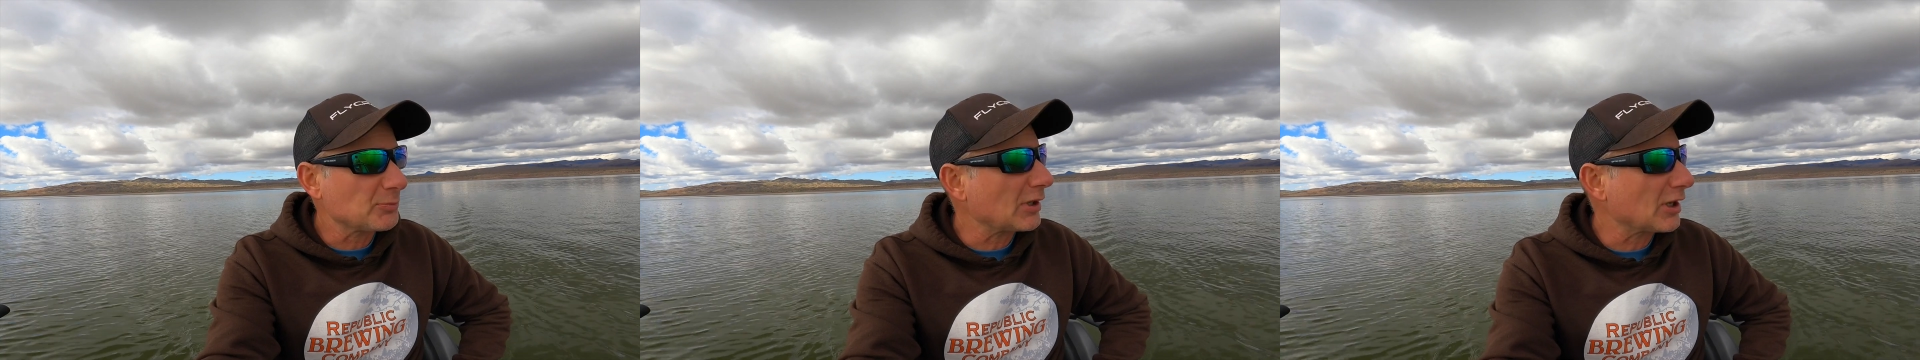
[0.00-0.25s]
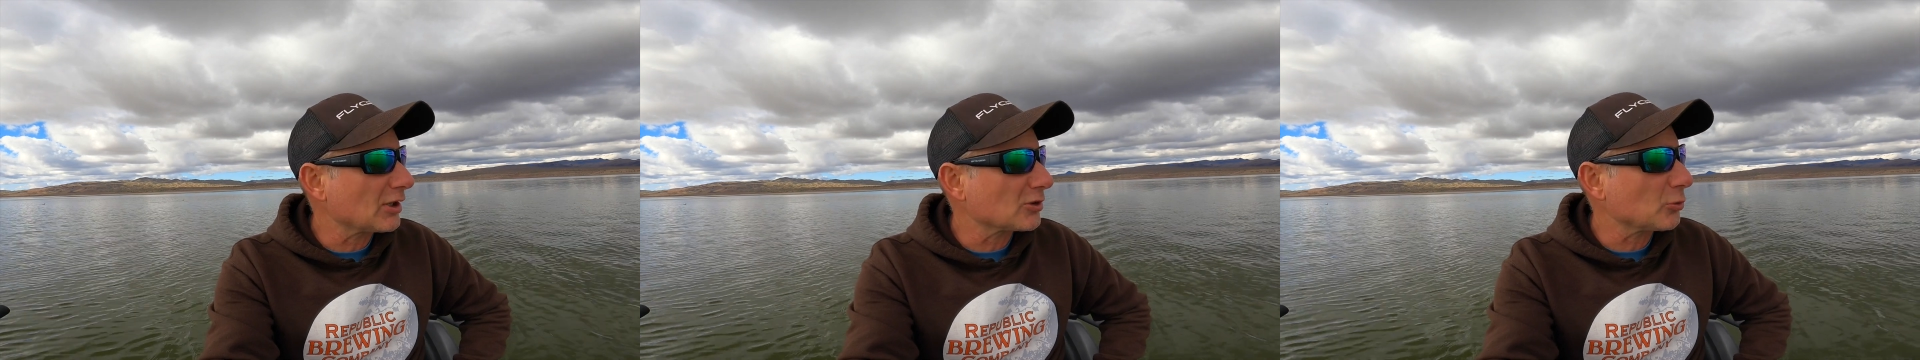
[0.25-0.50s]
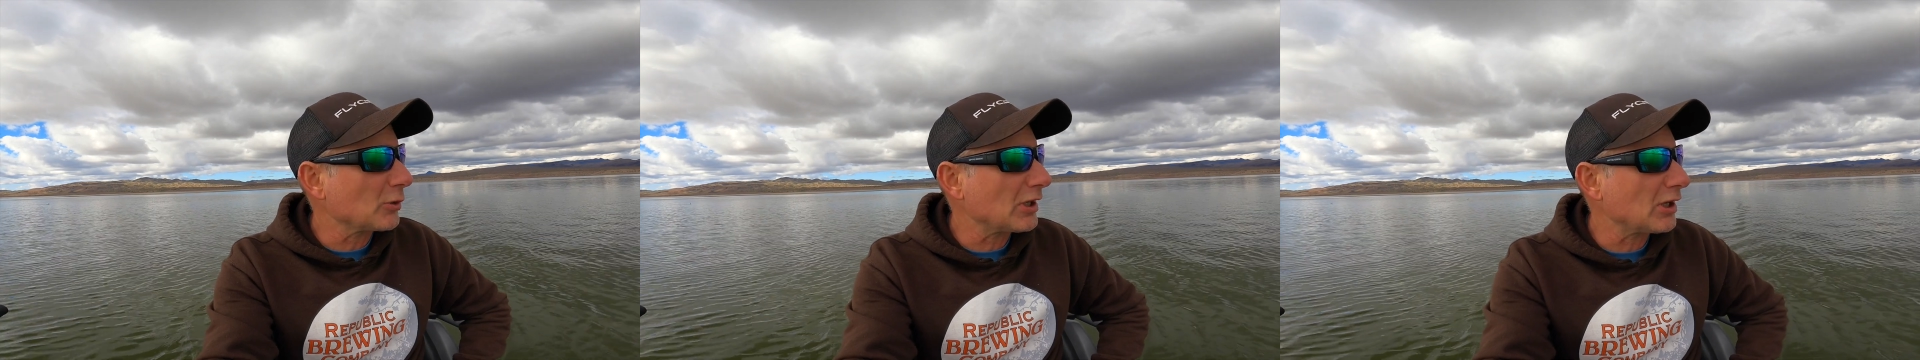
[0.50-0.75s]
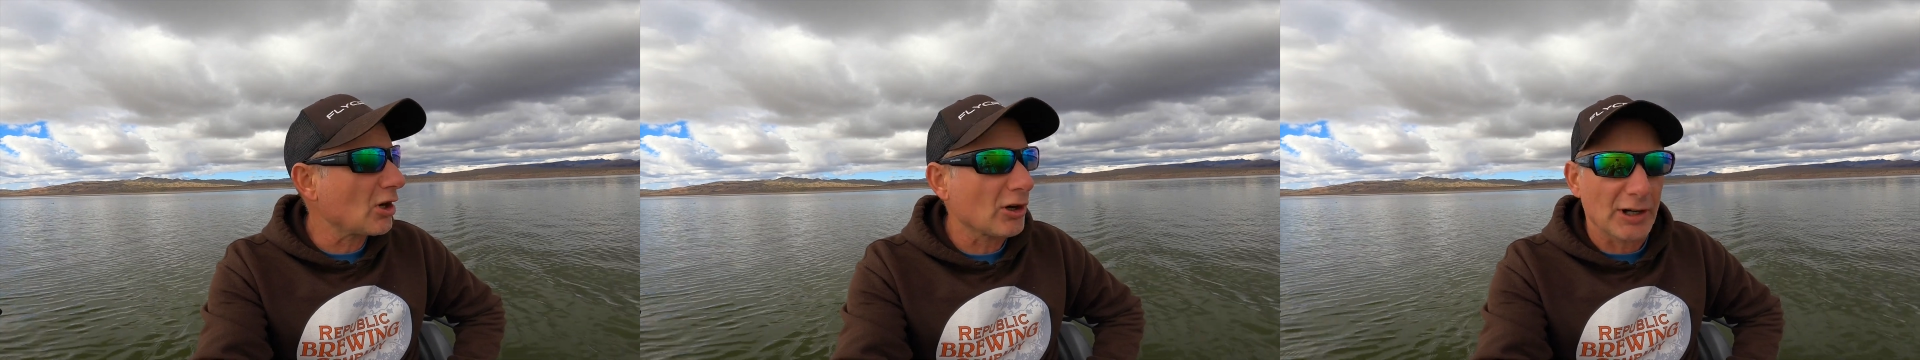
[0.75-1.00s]
because
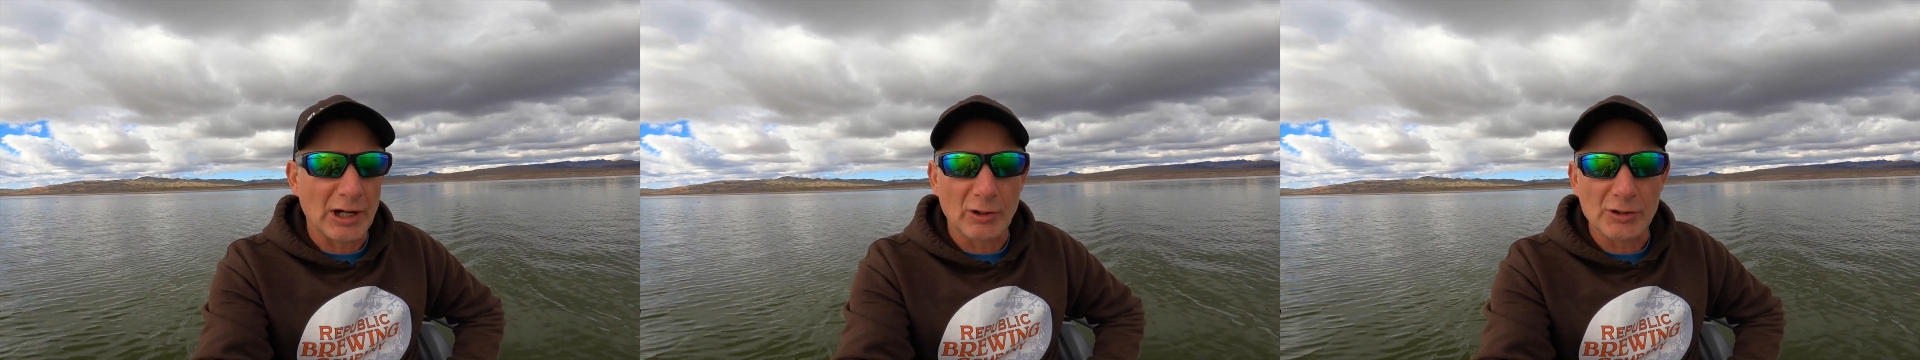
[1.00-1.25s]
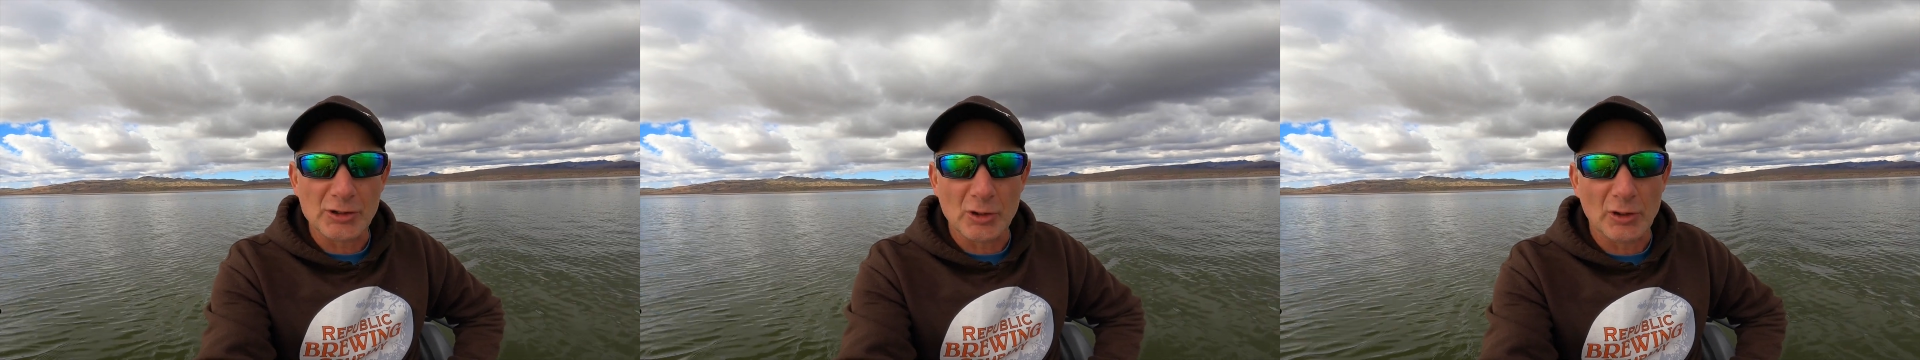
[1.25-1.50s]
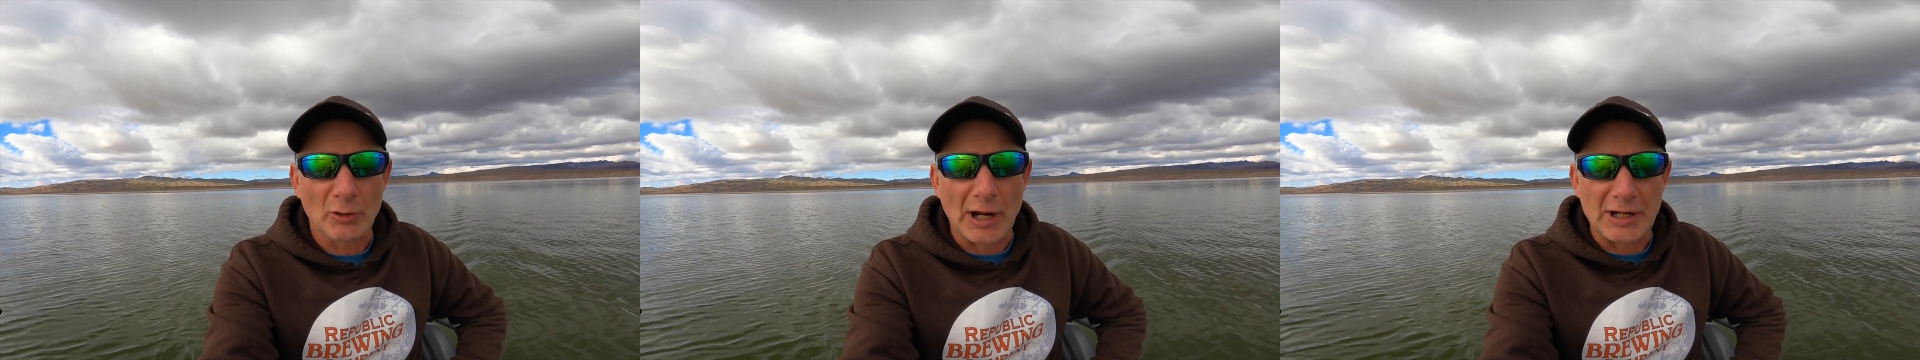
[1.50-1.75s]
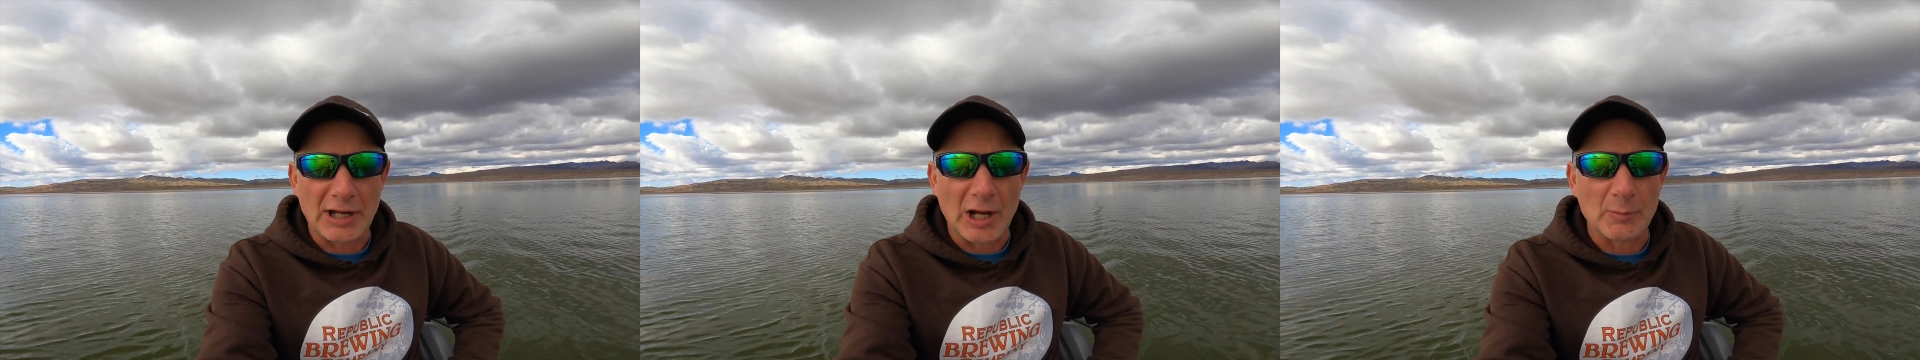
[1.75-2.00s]
we are in Arizona
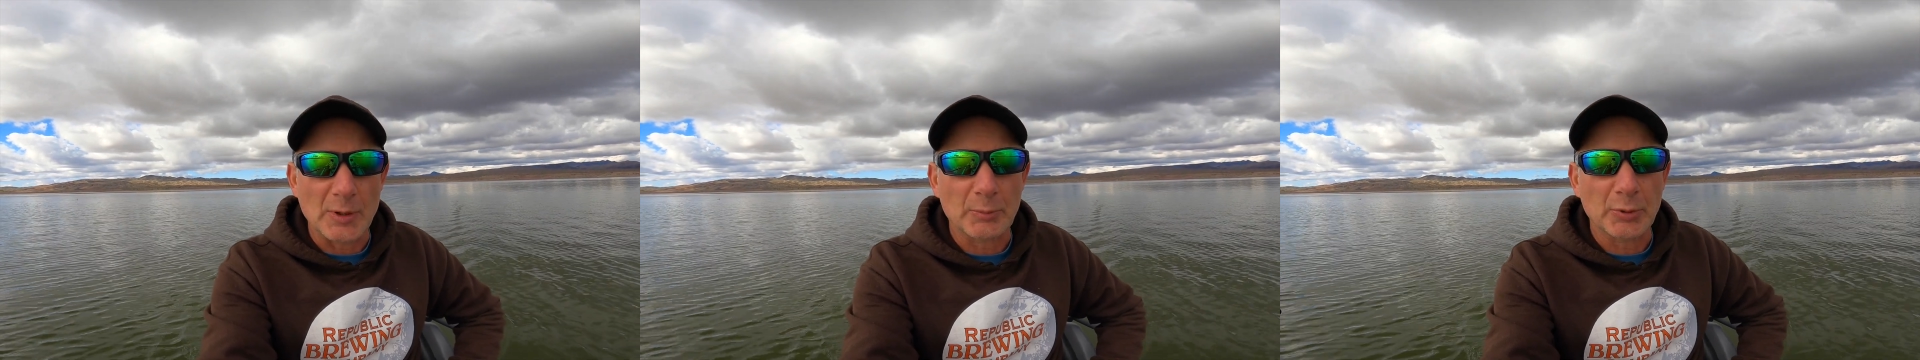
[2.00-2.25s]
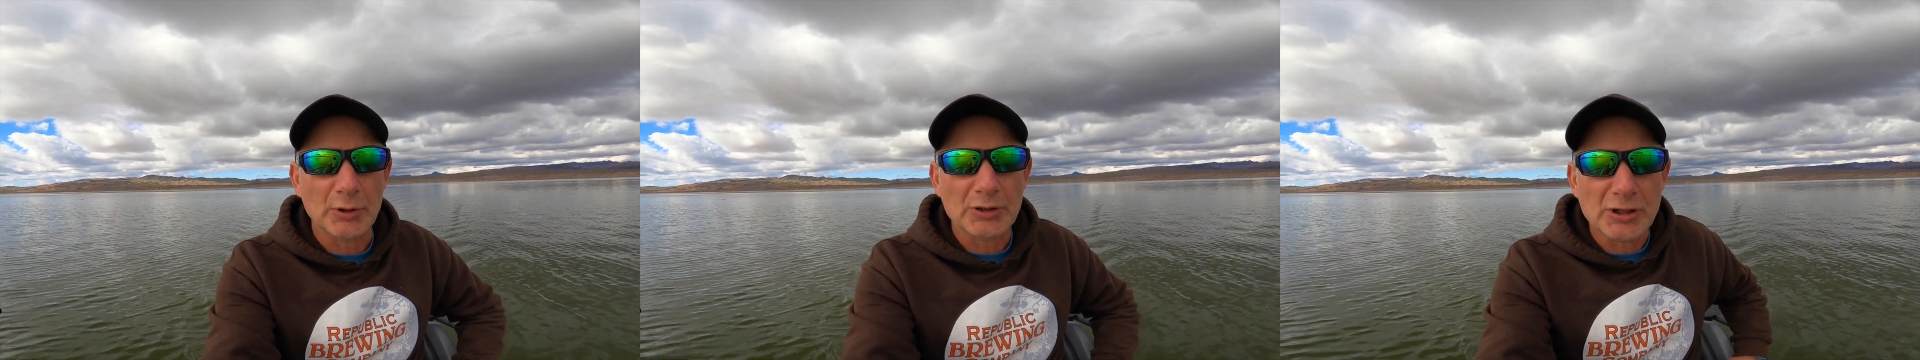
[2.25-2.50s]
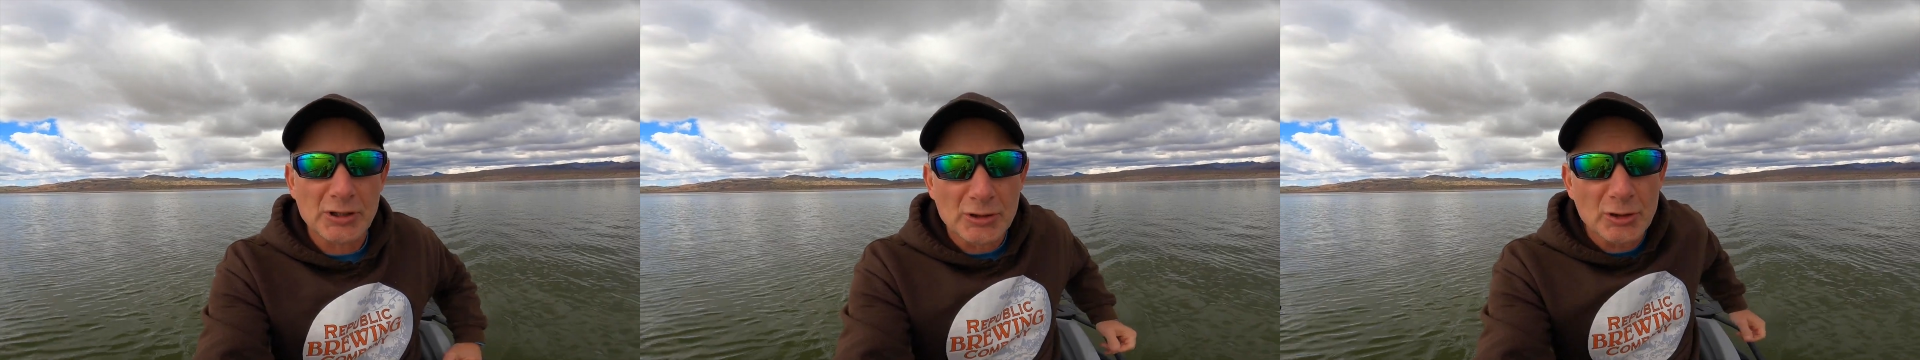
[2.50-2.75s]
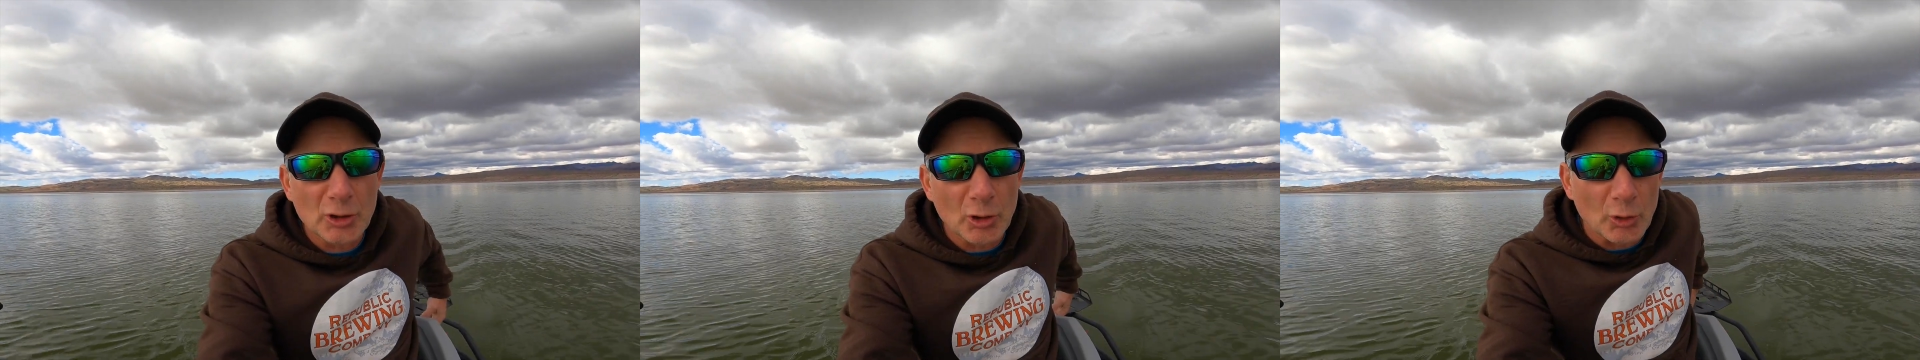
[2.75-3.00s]
right now, but pretty
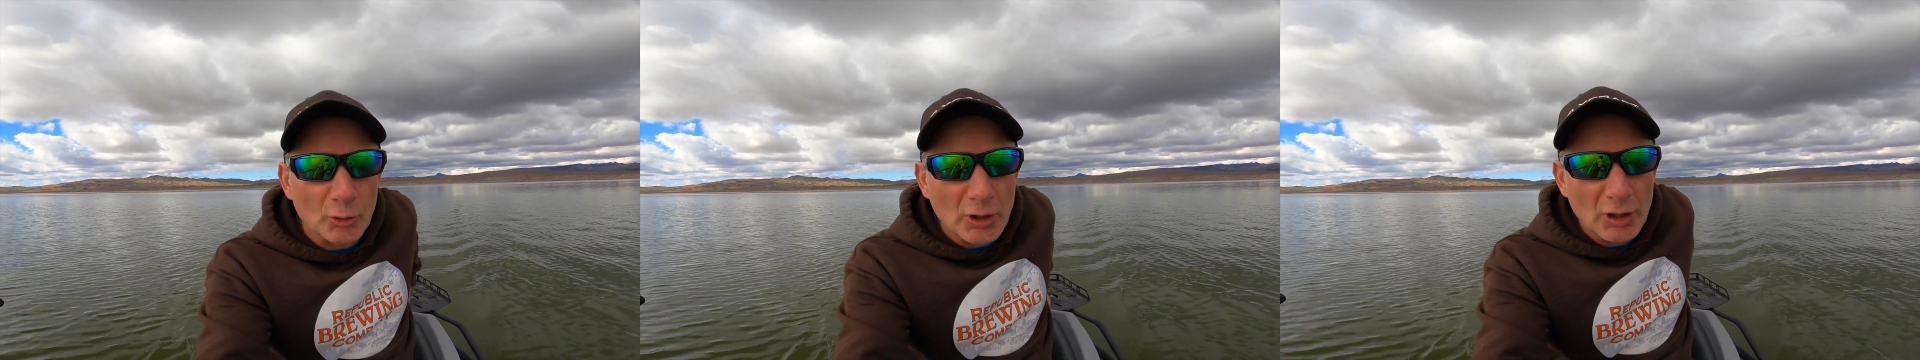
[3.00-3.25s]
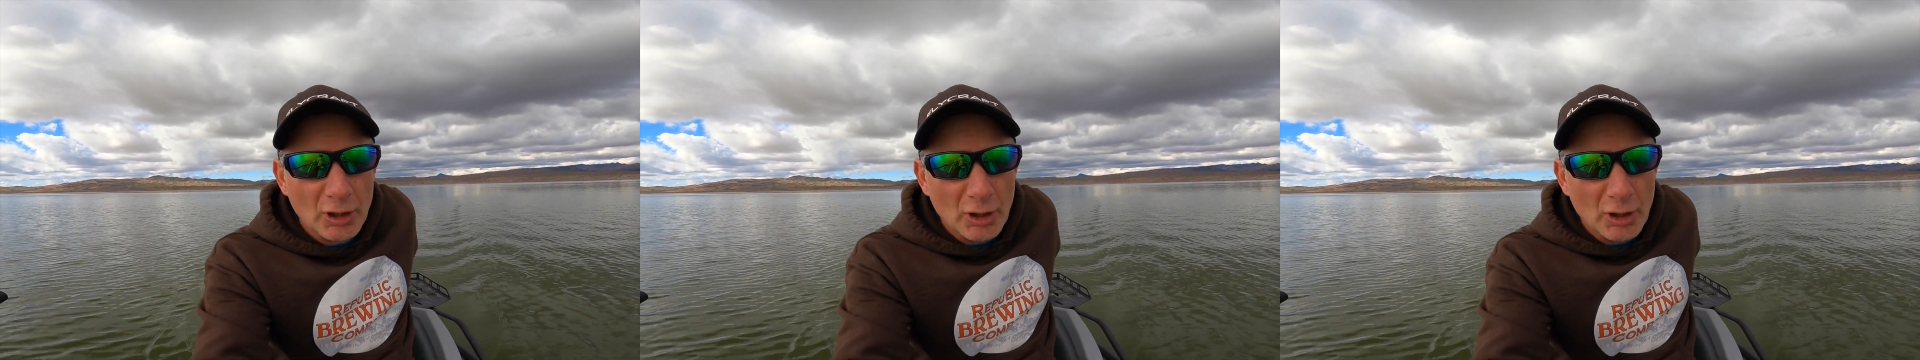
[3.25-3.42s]
soon